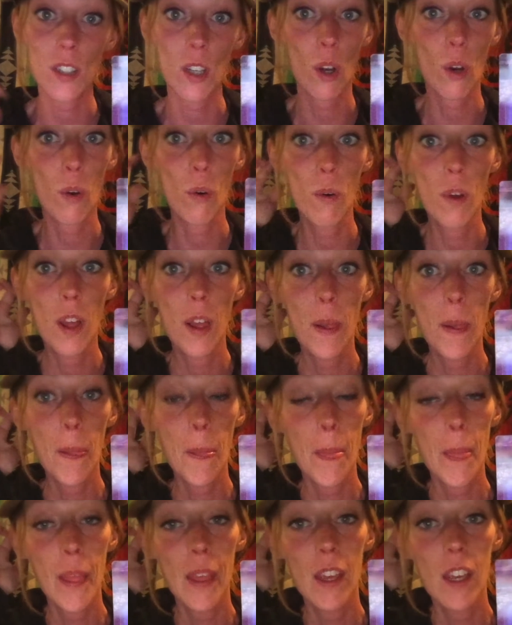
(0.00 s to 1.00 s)
So
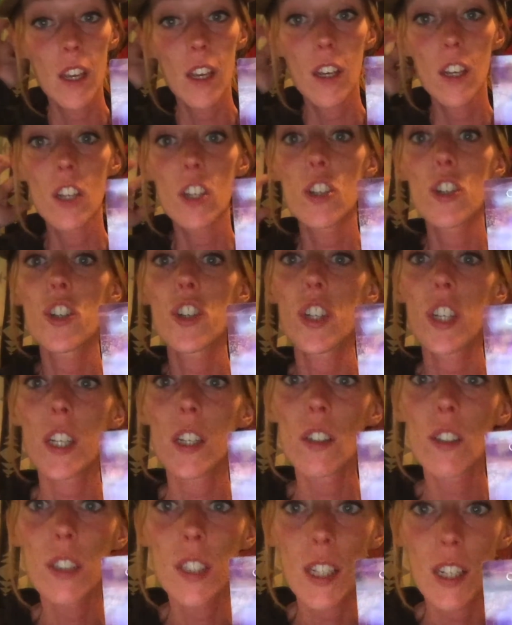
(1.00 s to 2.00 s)

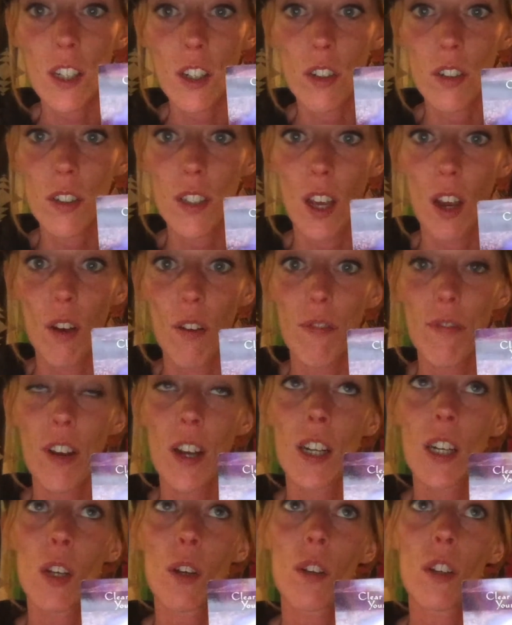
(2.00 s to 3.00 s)
shielding yourself,
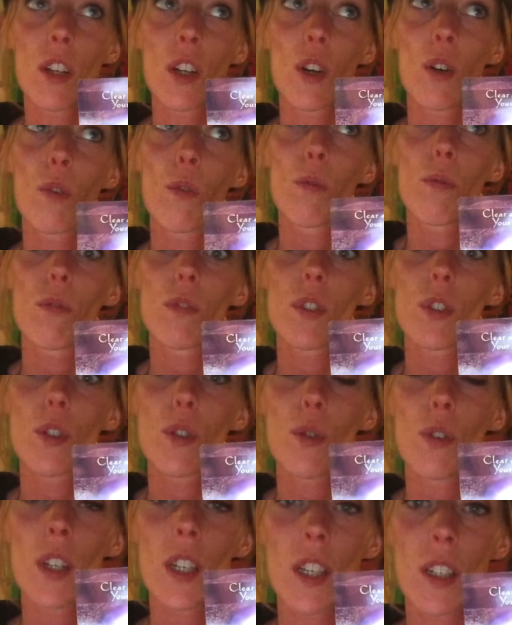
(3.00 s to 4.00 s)
finding, you know,
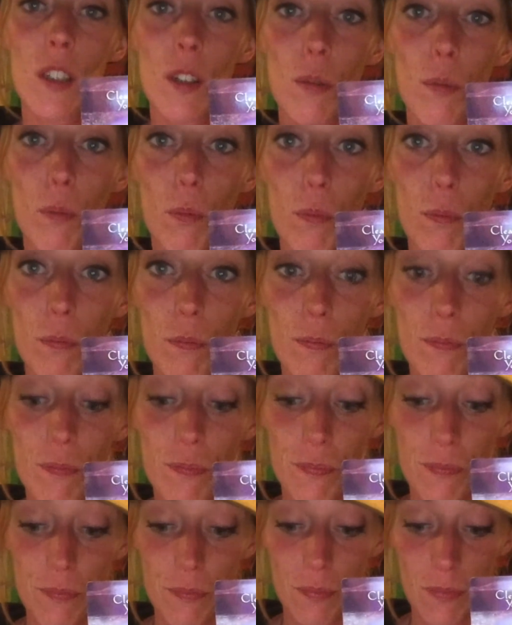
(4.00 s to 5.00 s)
tuning into
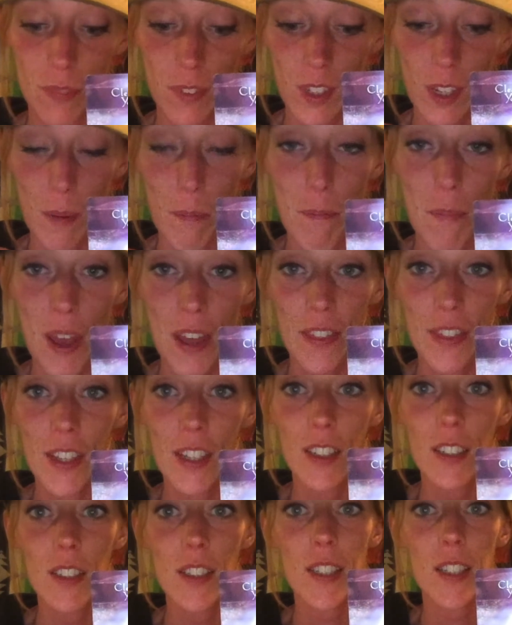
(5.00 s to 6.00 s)

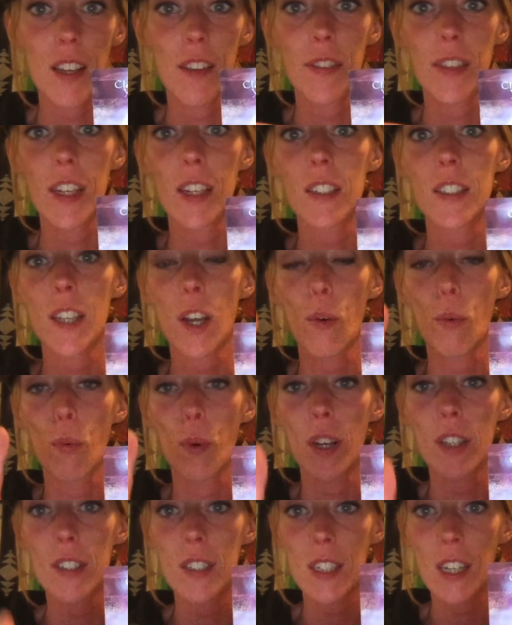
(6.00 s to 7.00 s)
methods and things that
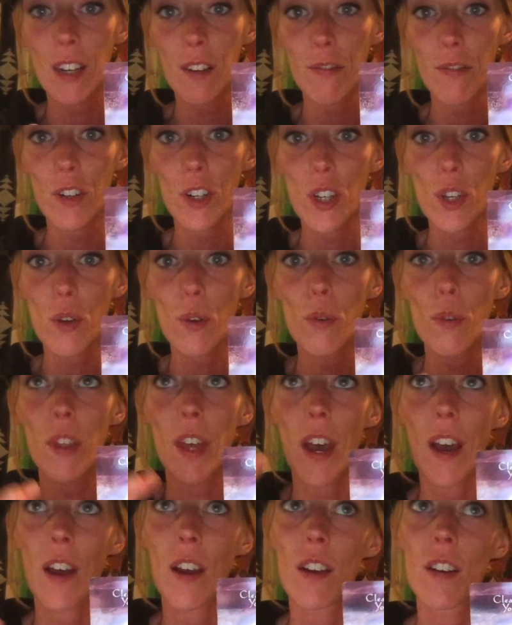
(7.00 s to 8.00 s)
resonate for you
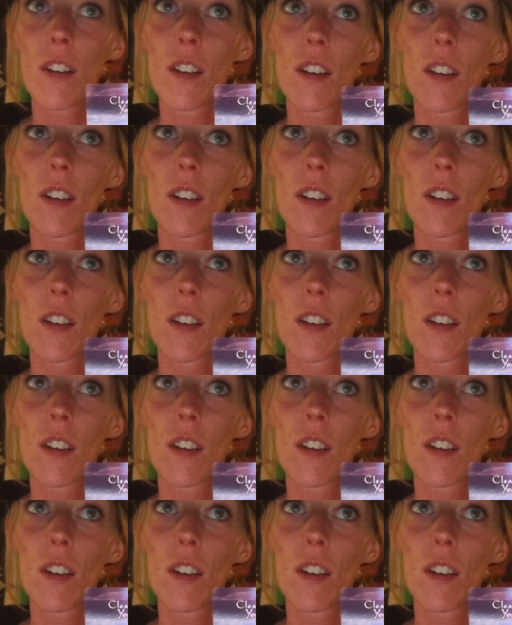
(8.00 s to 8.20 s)
that